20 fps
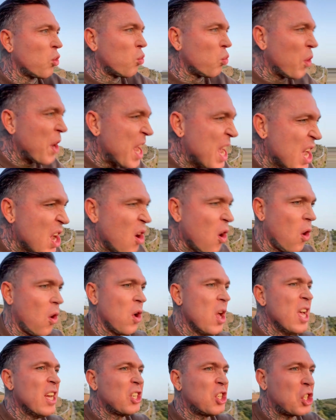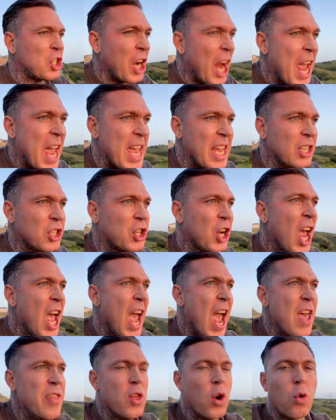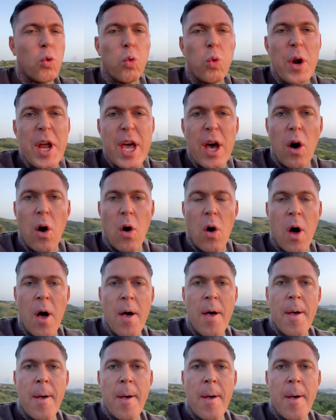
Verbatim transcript: real change, and the real